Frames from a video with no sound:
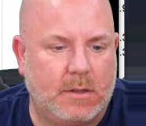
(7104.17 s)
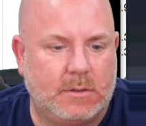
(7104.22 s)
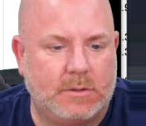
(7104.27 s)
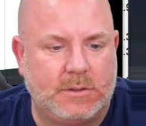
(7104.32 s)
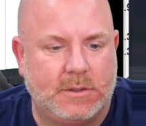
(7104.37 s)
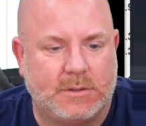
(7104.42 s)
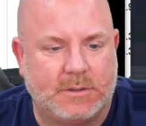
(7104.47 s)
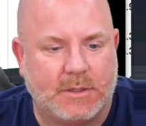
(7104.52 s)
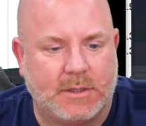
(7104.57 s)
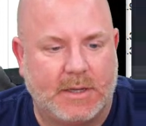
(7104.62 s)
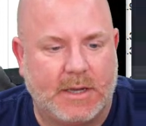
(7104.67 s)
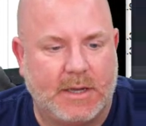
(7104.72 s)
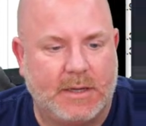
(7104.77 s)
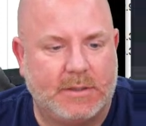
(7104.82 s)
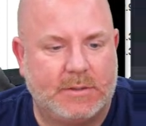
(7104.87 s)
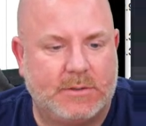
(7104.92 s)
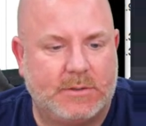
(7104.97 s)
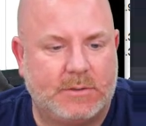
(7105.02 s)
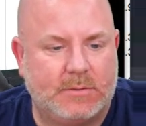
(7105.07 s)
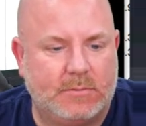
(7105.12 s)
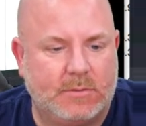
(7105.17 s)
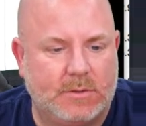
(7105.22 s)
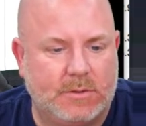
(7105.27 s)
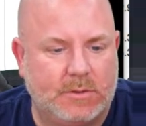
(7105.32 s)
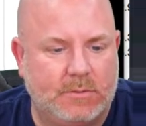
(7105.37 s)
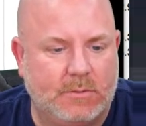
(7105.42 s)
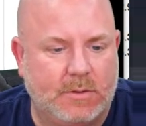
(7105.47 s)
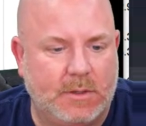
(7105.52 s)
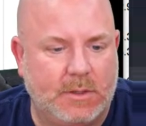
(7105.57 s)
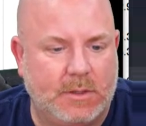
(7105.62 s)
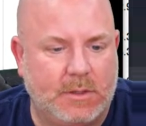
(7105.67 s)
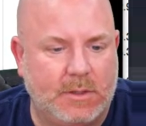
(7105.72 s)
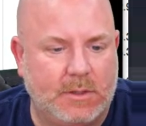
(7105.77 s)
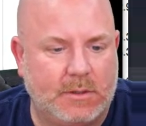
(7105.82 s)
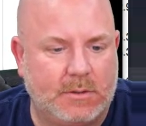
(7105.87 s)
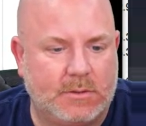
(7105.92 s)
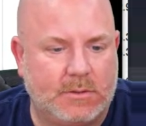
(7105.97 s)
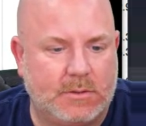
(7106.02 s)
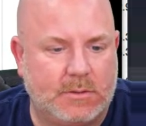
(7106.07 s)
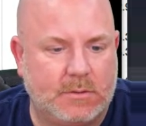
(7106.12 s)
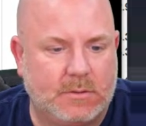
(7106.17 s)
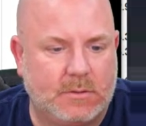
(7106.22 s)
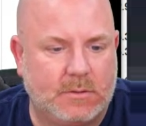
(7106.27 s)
Just in case, we'll do one of these.